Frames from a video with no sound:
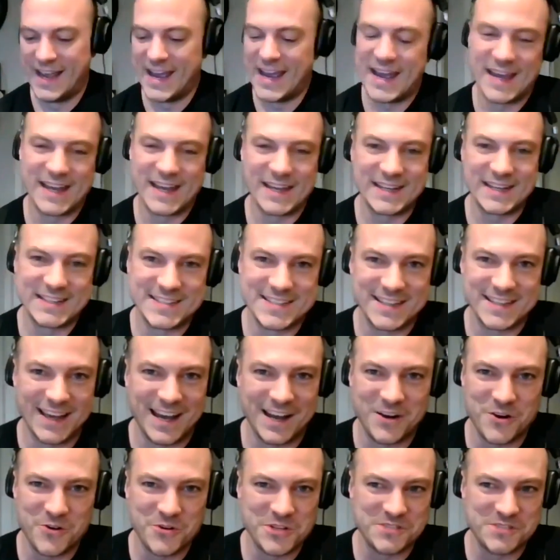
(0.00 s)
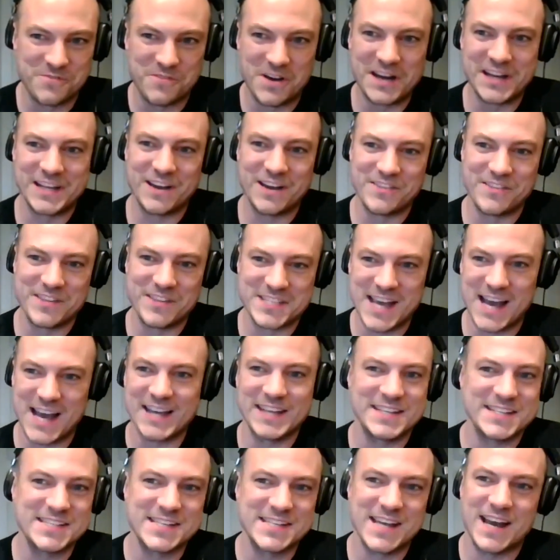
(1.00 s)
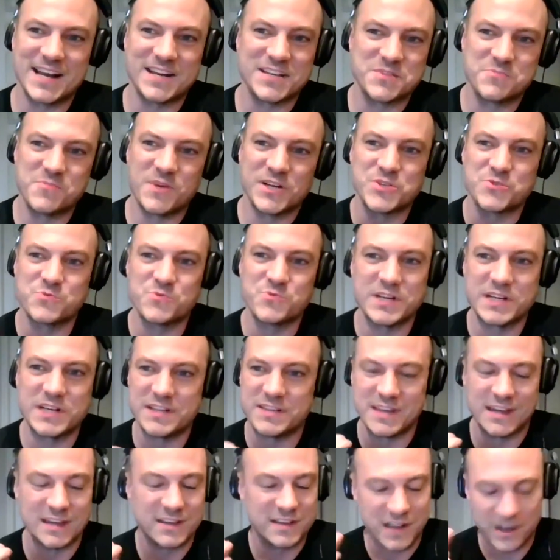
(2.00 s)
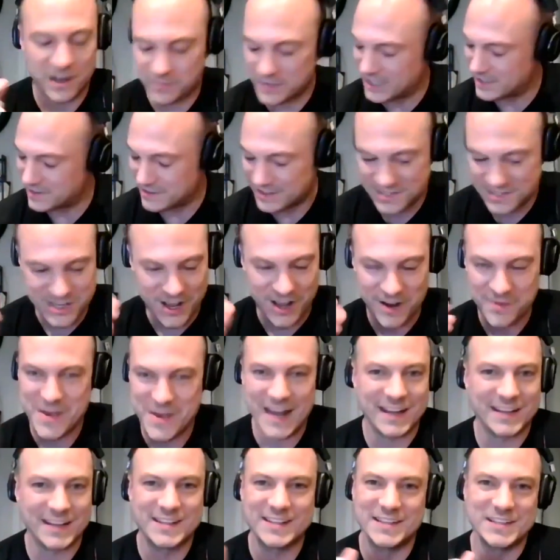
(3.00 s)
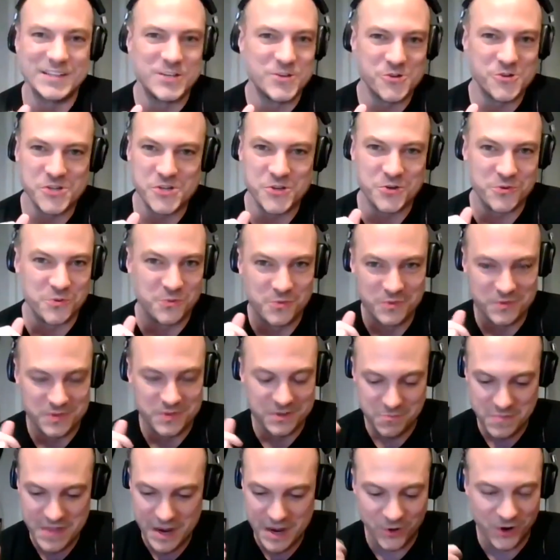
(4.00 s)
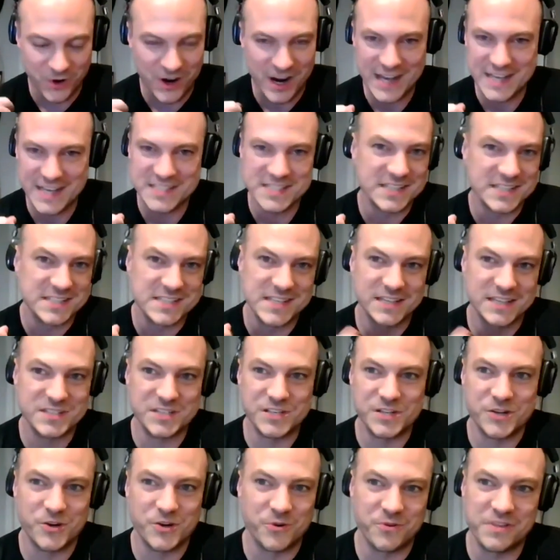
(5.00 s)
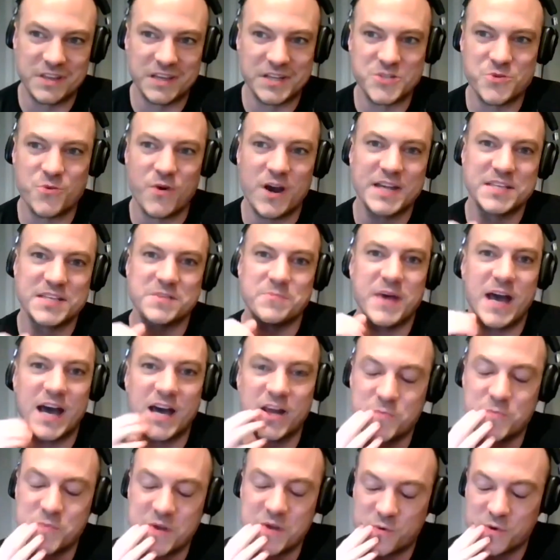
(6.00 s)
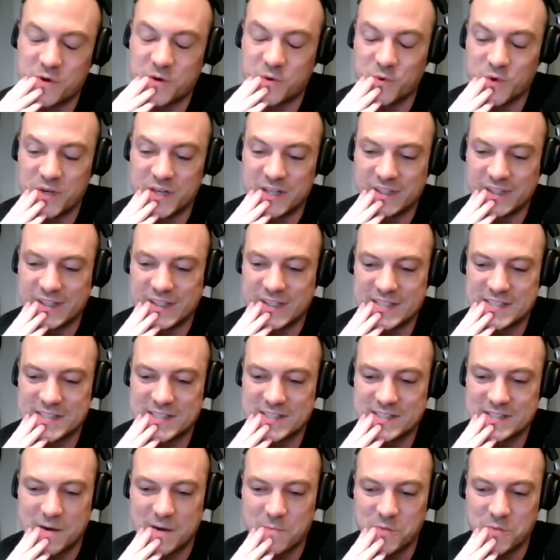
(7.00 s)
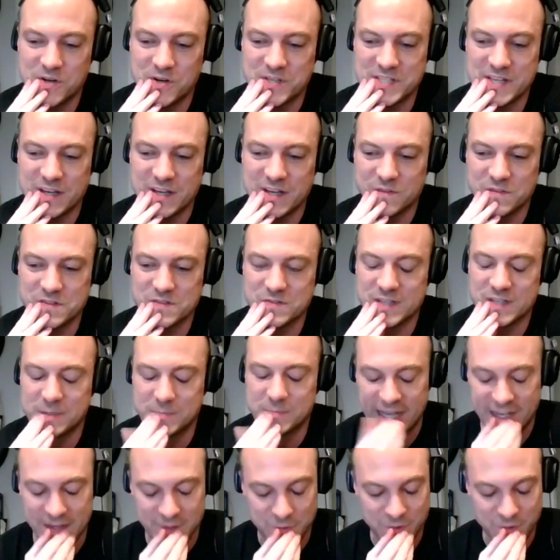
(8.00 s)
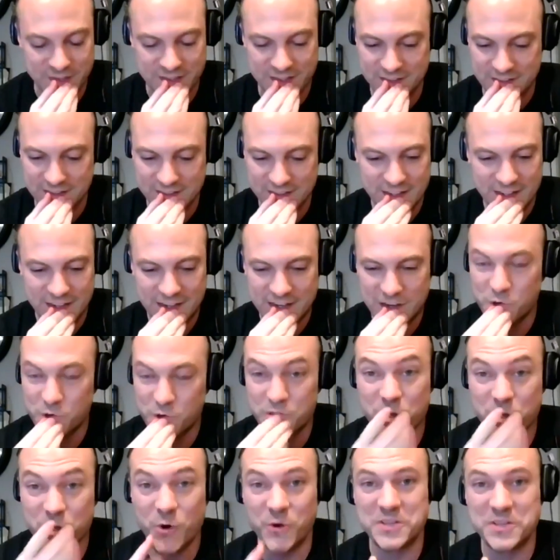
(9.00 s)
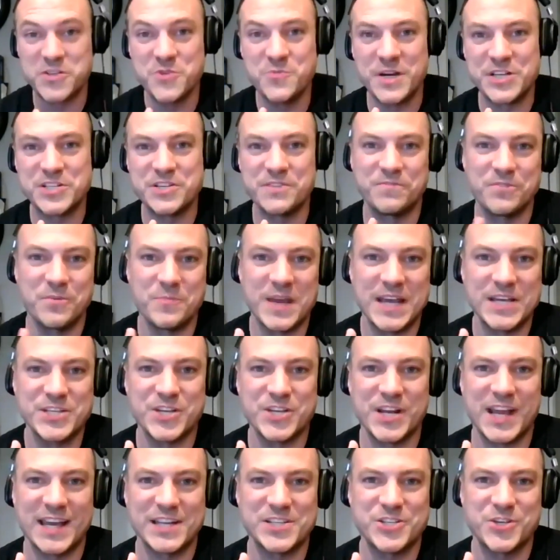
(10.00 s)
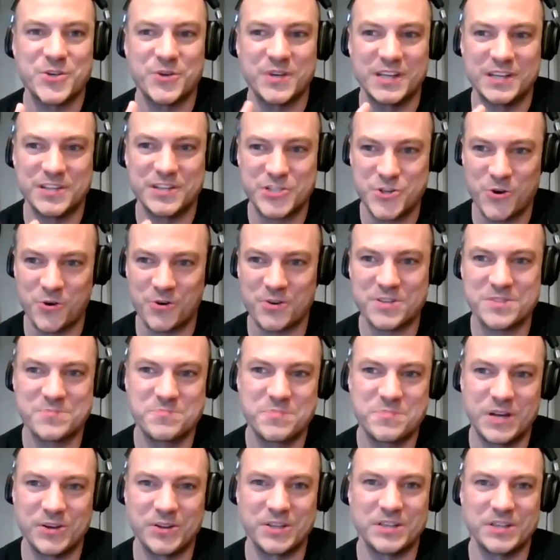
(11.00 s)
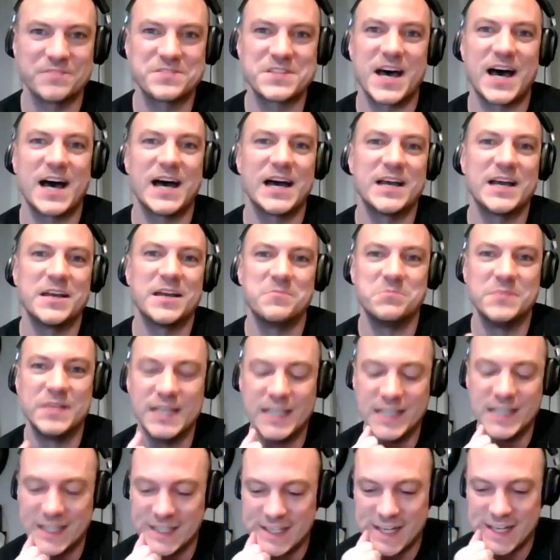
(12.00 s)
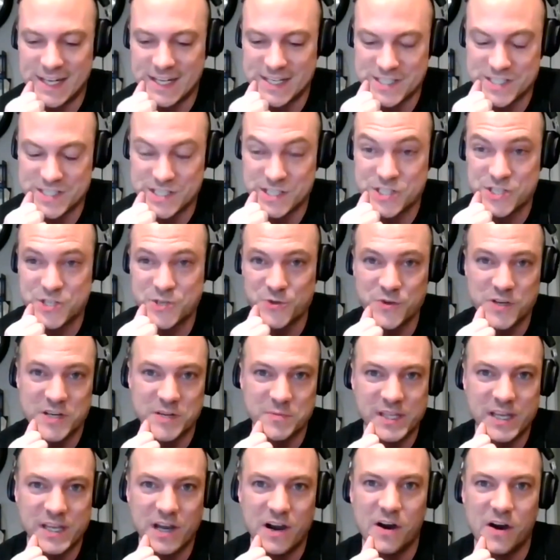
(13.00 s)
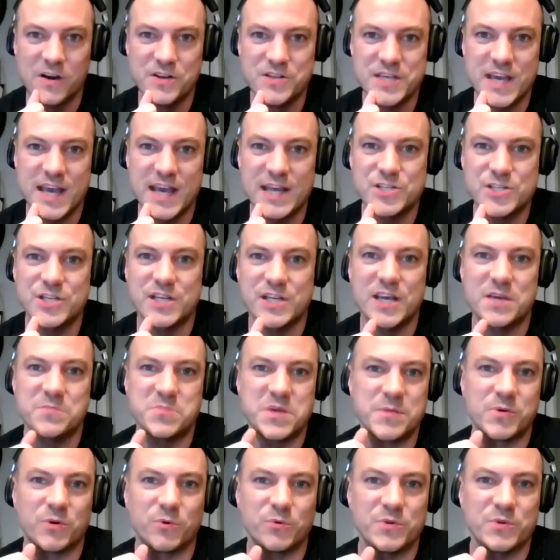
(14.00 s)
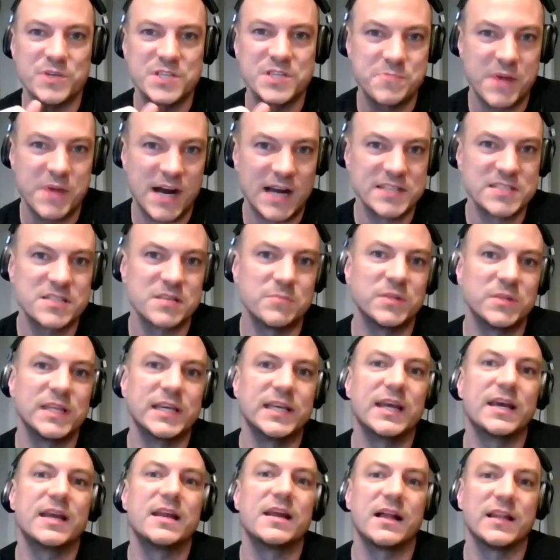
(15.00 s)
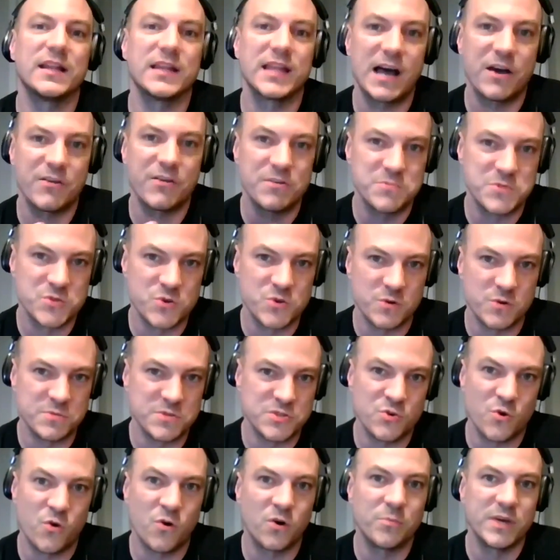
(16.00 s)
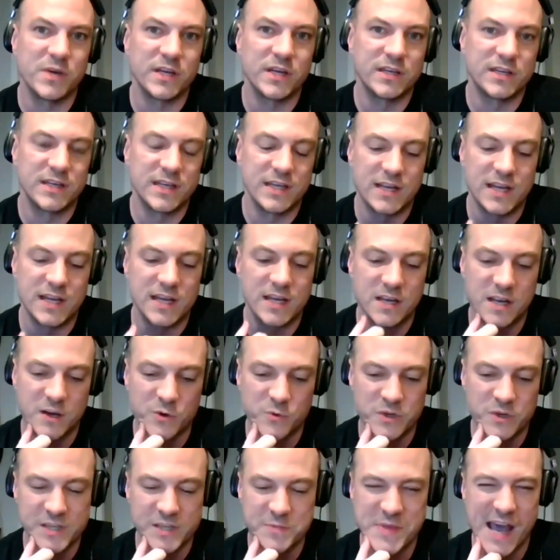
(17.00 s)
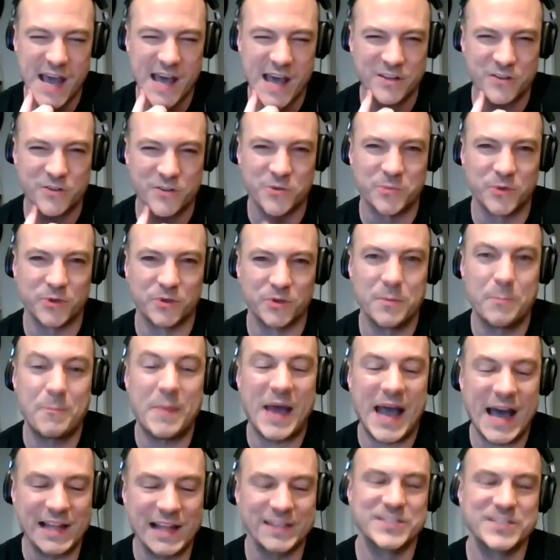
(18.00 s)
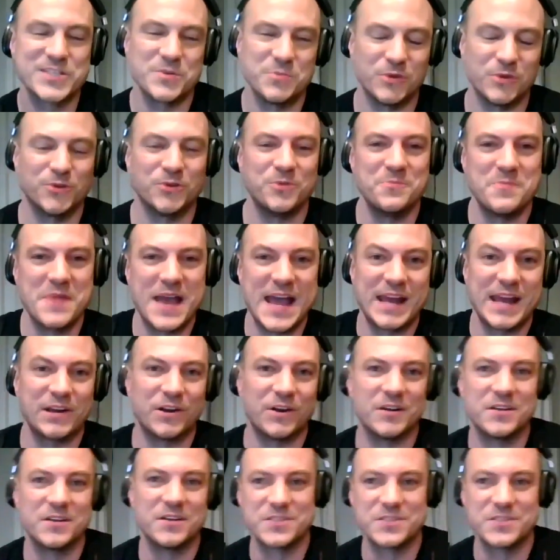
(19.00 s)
And I don't know, it's funny on the science side, as much as we think it's automatic. You memorize these things and you don't think twice about them. And we really stump ourselves like, man, we're throwing too much information at you in a short period of time. It is extremely hard to educate people responsibly and allow them to absorb it in a really palatable manner.